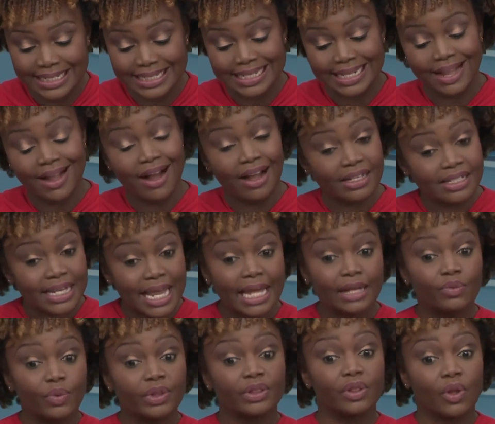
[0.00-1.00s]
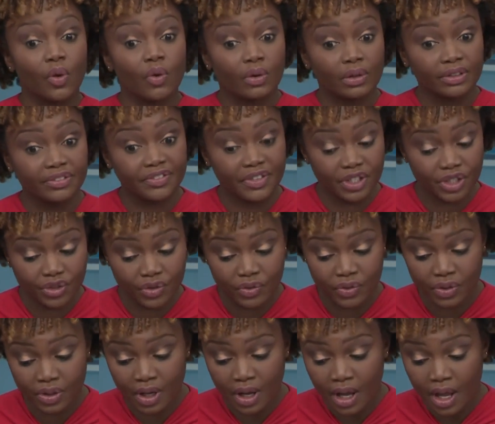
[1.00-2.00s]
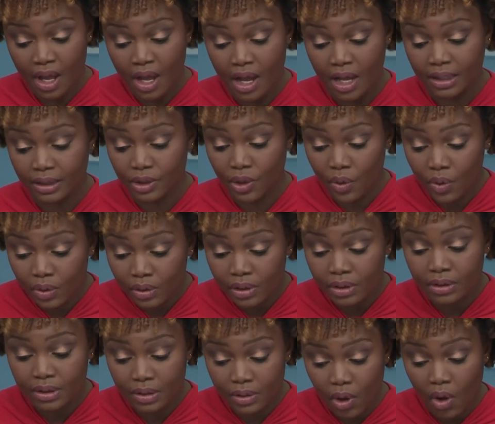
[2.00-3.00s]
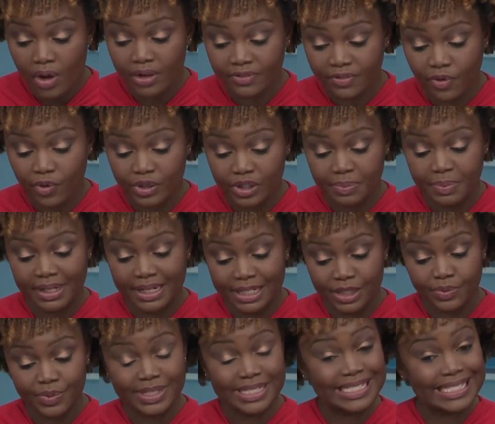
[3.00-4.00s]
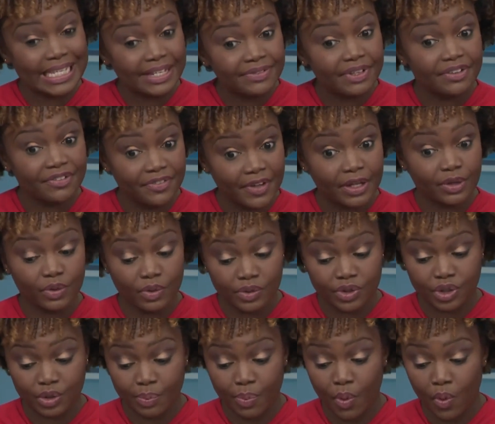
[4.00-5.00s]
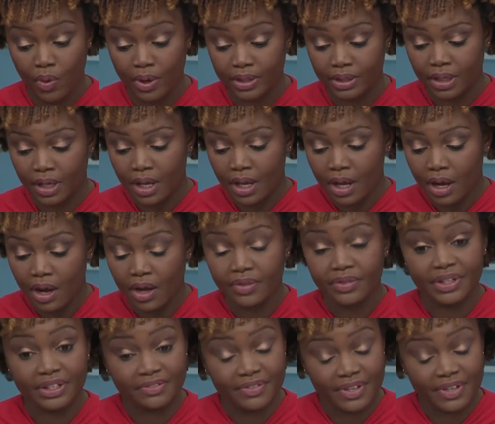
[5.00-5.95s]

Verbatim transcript: is in contact with local officials. Uh, local law enforcement is receiving federal support on the